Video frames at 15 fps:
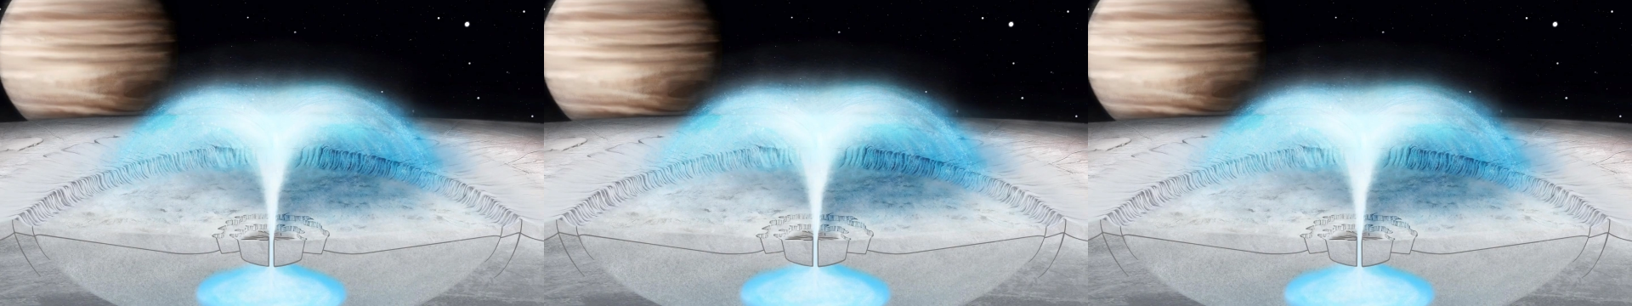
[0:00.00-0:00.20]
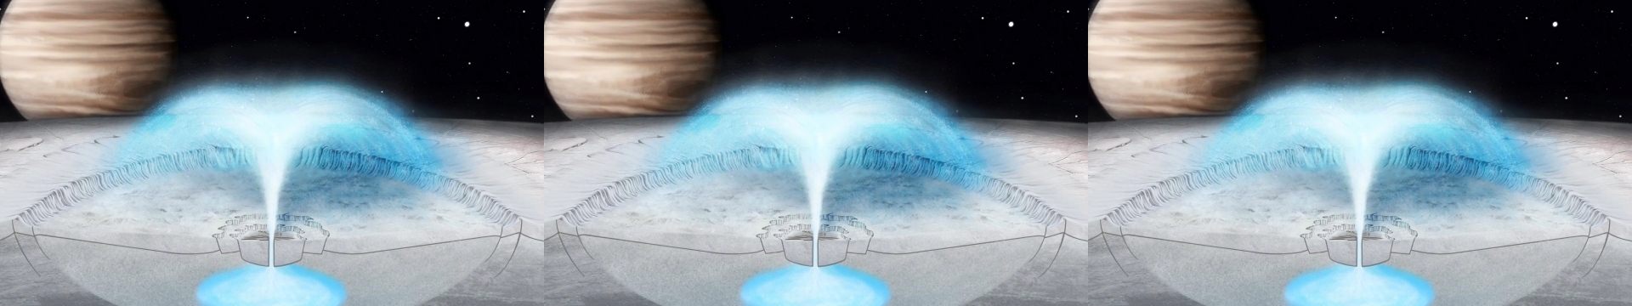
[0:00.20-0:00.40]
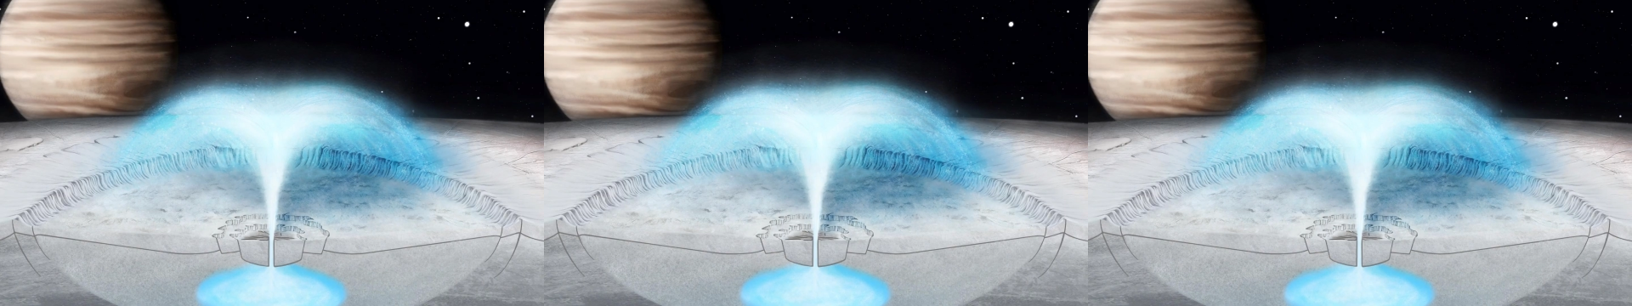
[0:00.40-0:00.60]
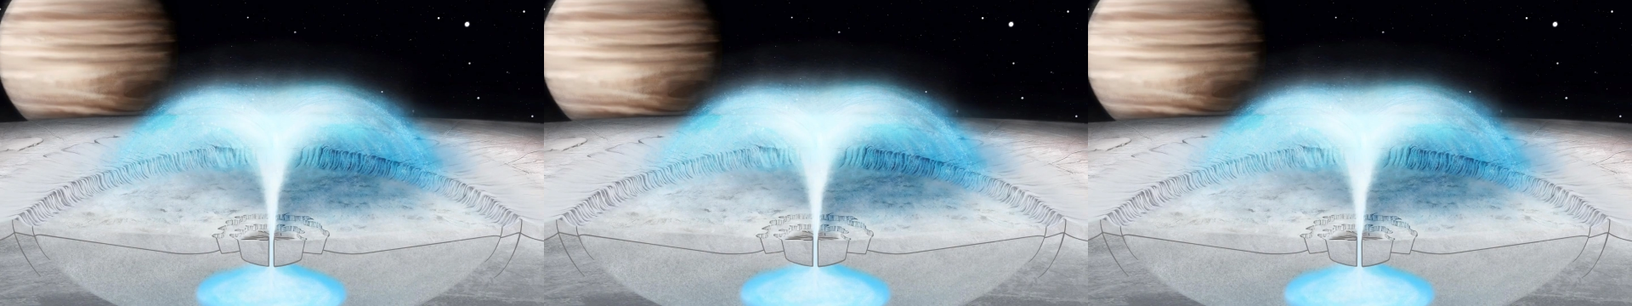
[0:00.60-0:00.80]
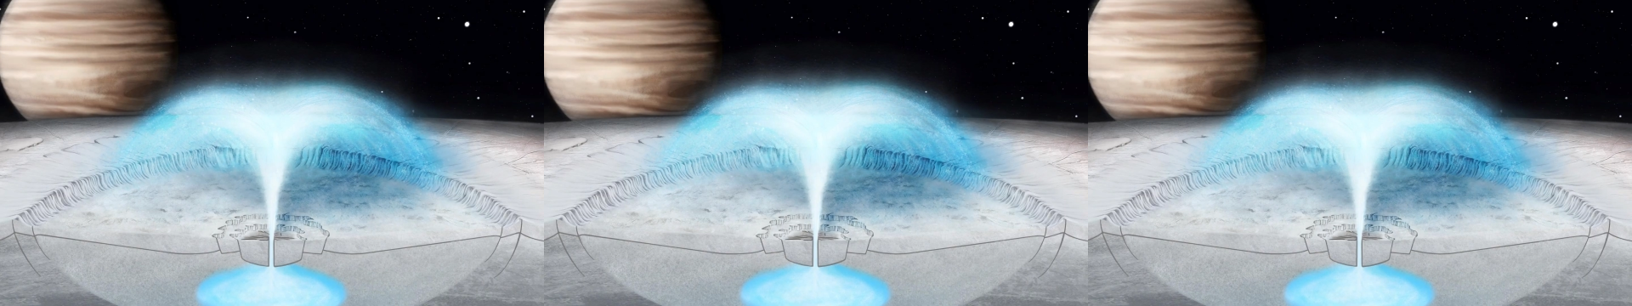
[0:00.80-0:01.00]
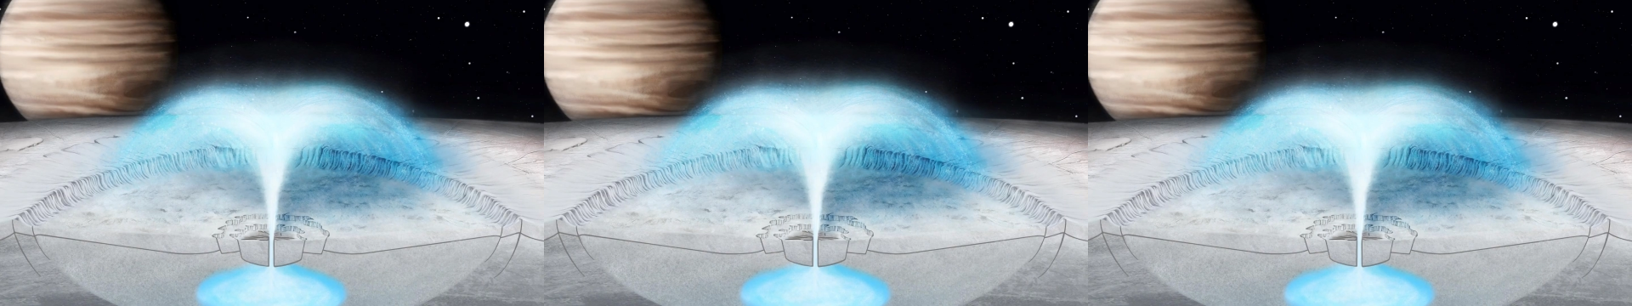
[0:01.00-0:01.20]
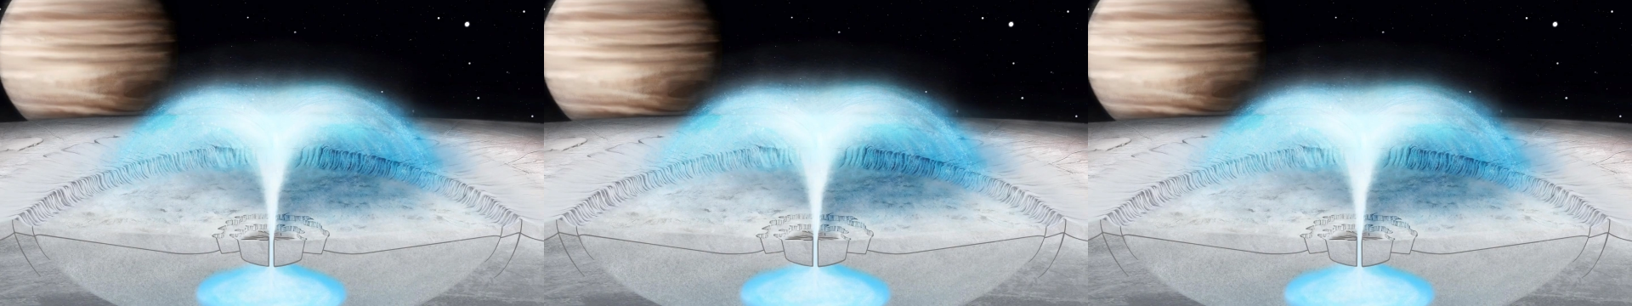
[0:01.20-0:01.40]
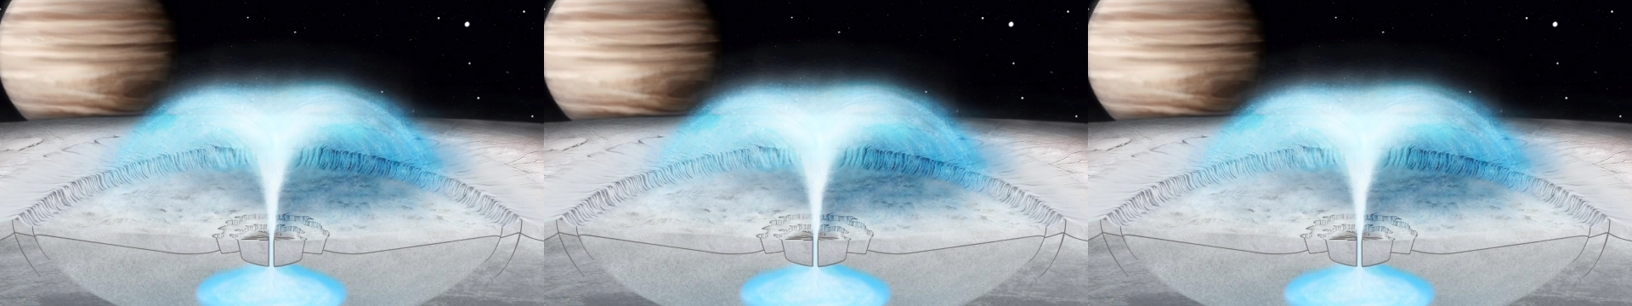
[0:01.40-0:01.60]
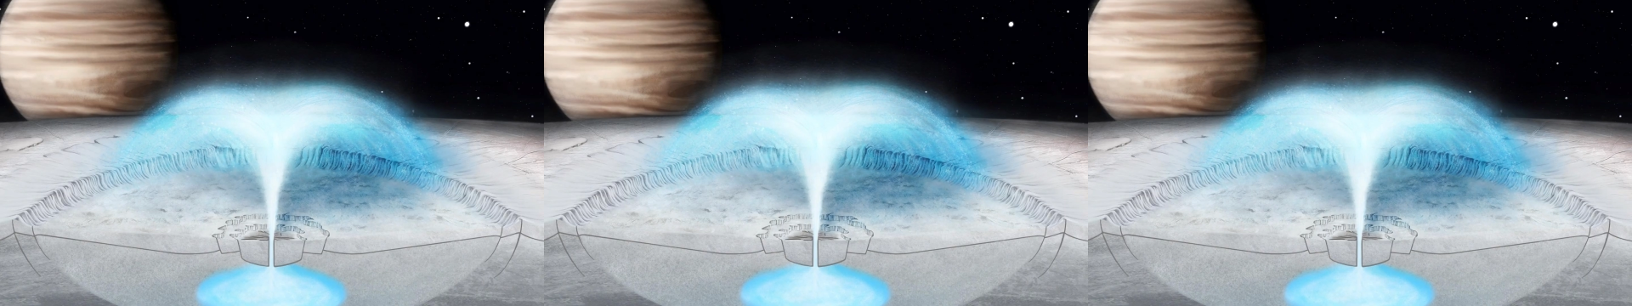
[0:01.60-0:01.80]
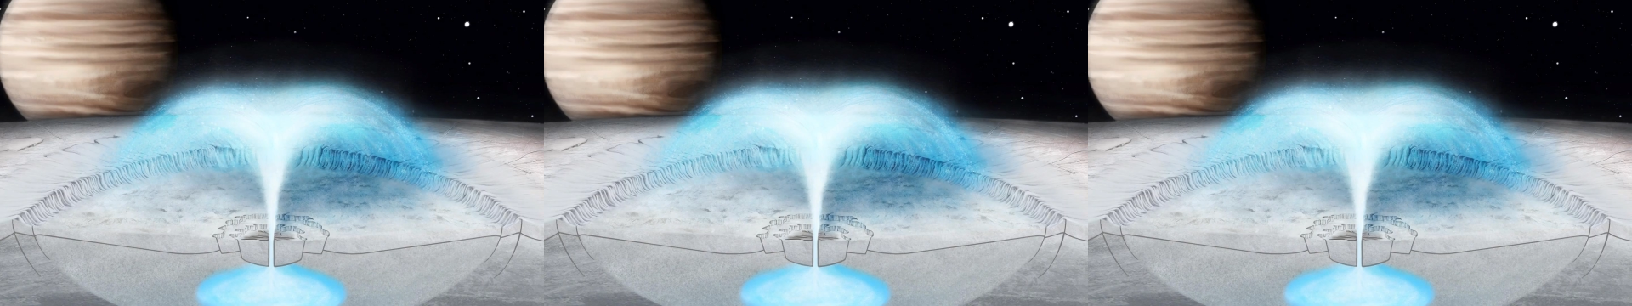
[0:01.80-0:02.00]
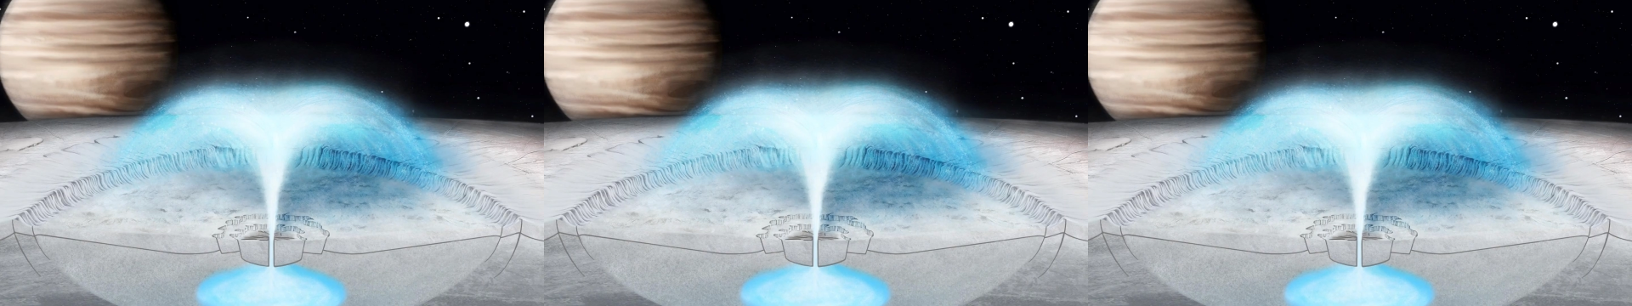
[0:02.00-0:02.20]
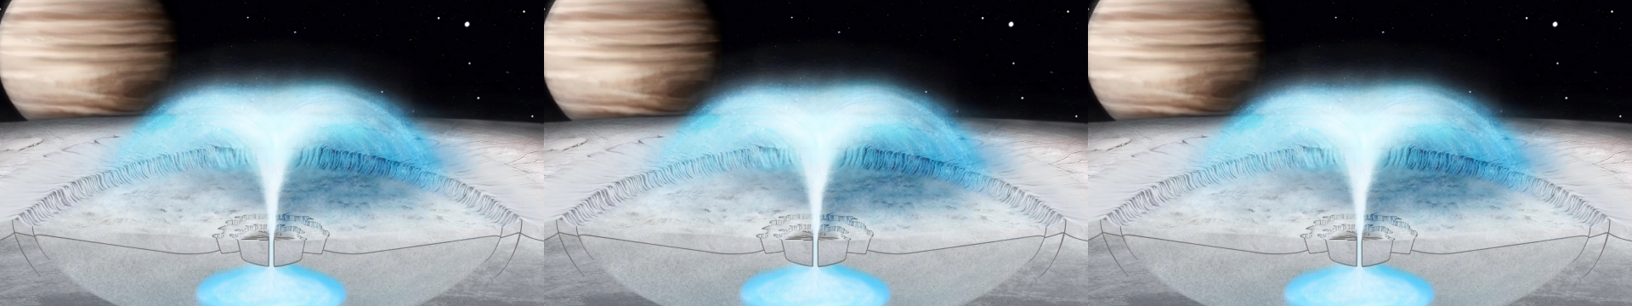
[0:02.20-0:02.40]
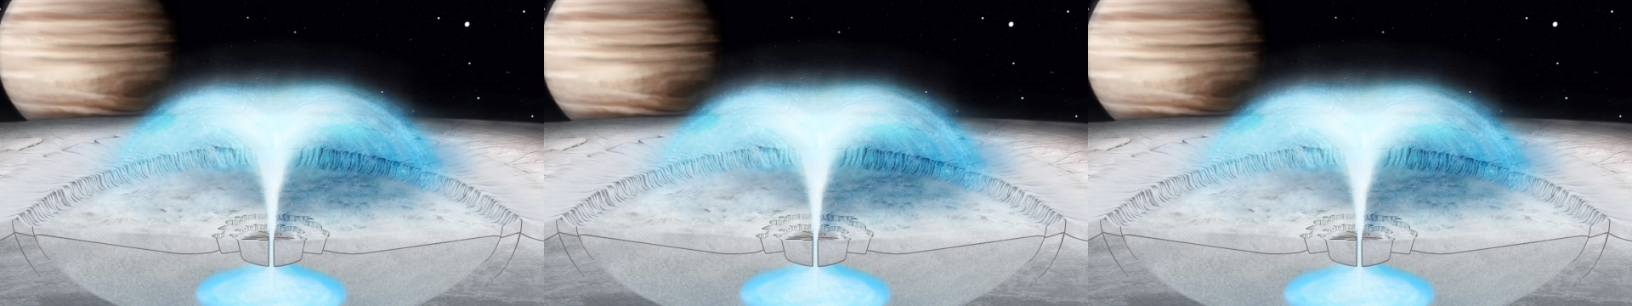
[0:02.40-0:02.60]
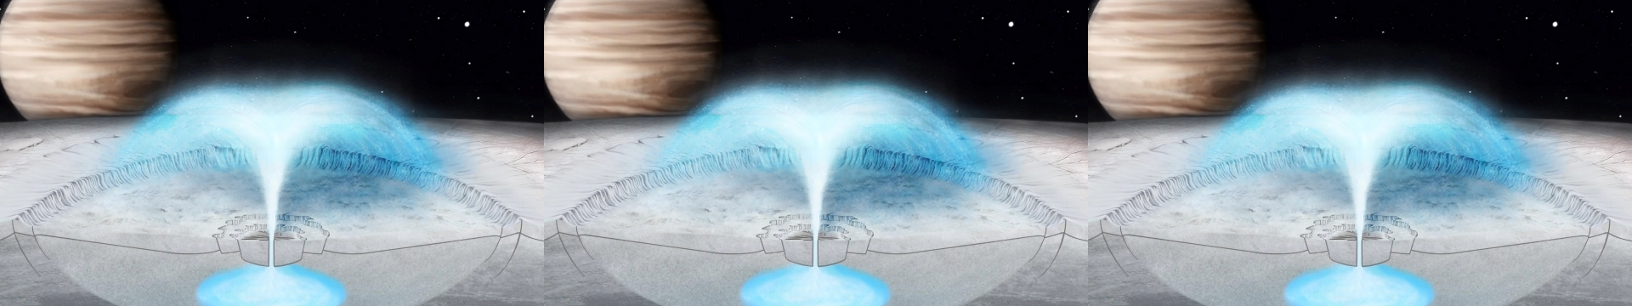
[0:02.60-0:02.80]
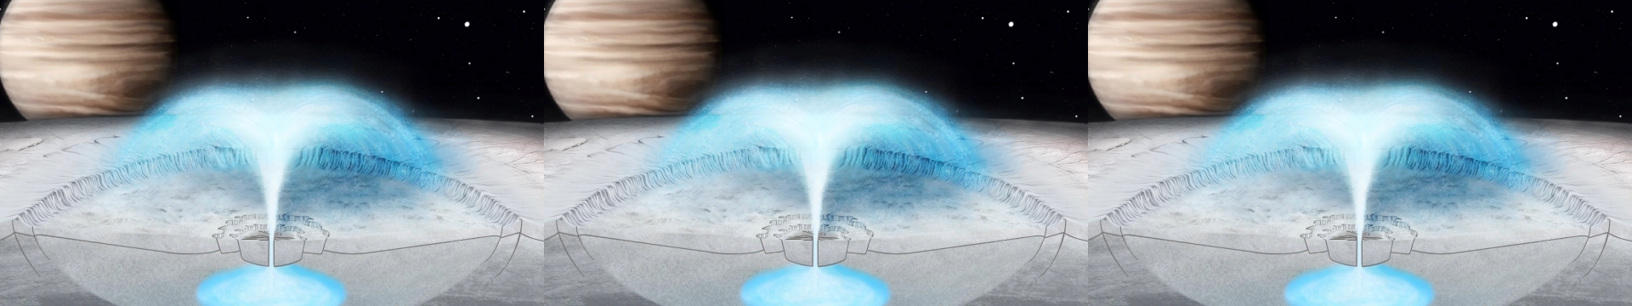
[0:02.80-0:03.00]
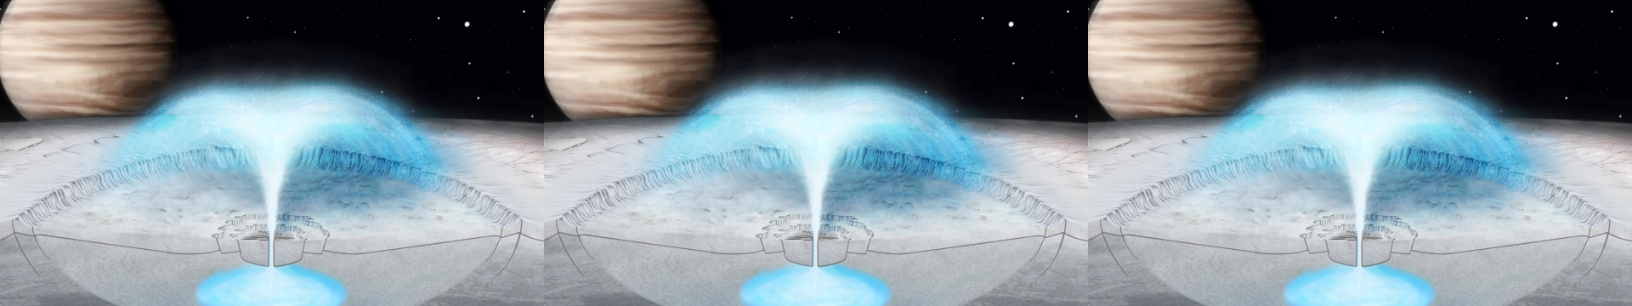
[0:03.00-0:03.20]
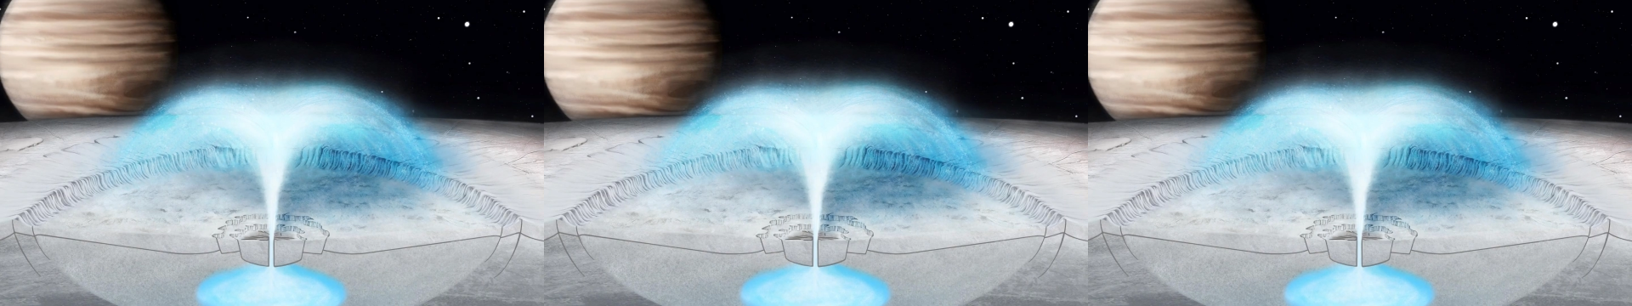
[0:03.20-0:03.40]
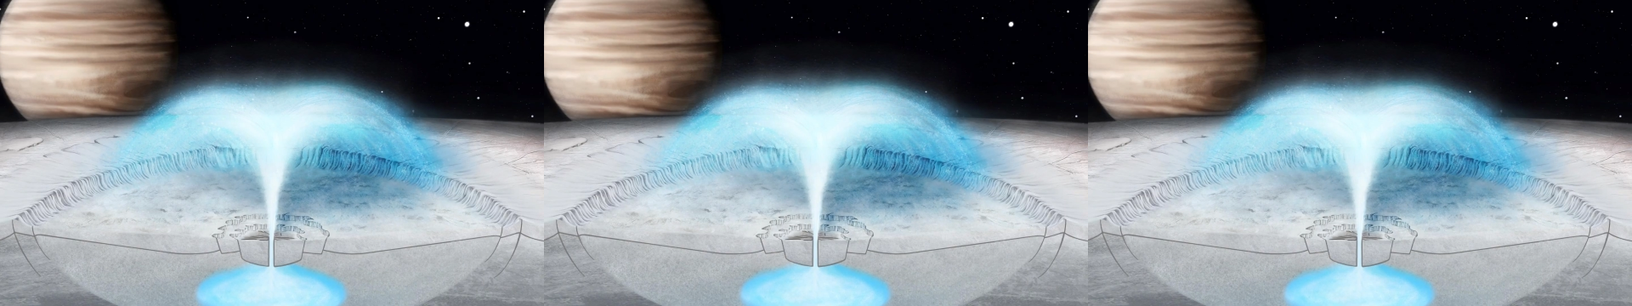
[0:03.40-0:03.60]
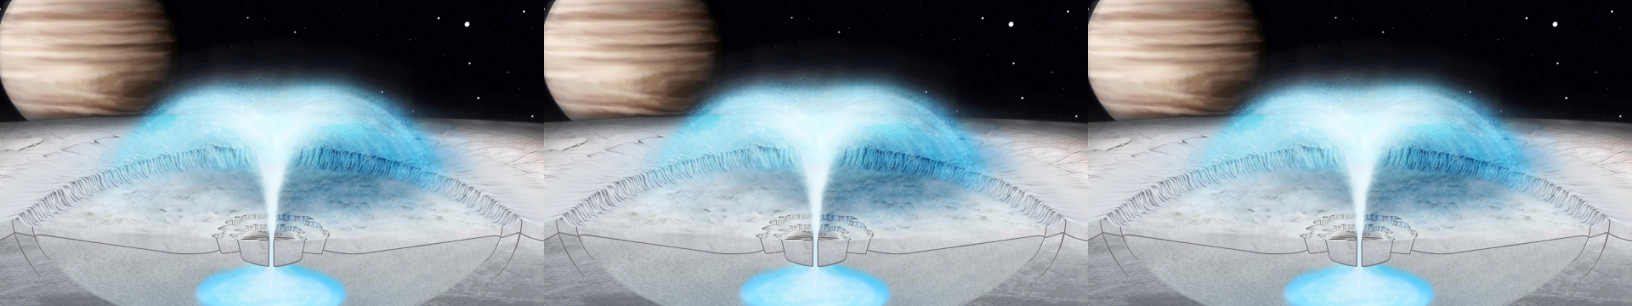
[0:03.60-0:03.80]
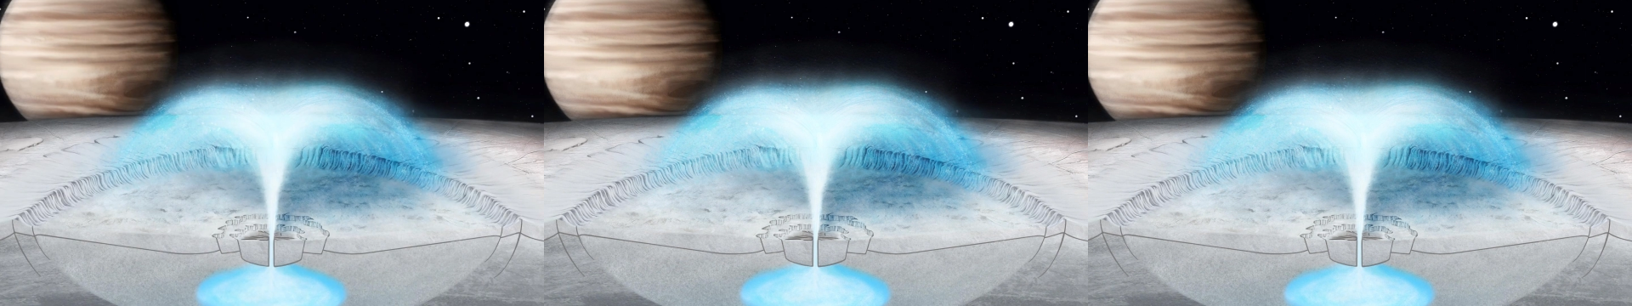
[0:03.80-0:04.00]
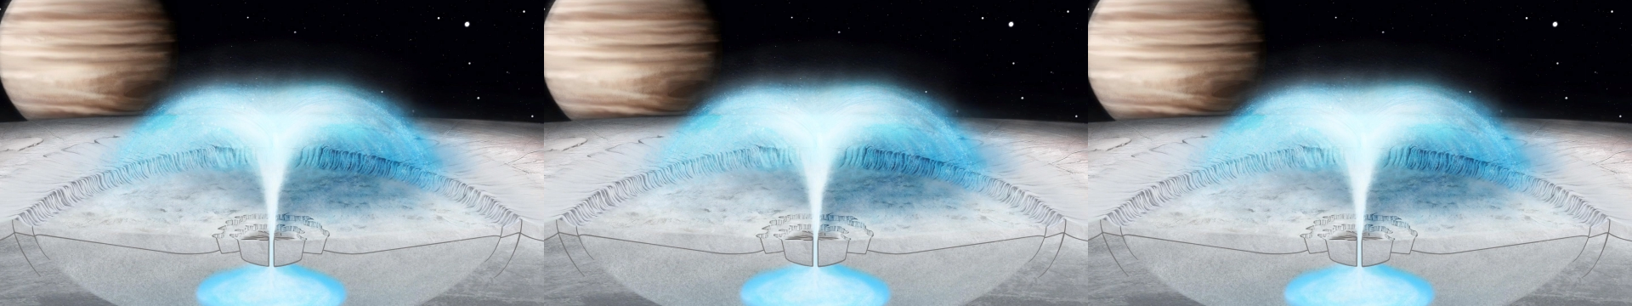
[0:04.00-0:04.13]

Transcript: No face is visible, so there are no lips to read.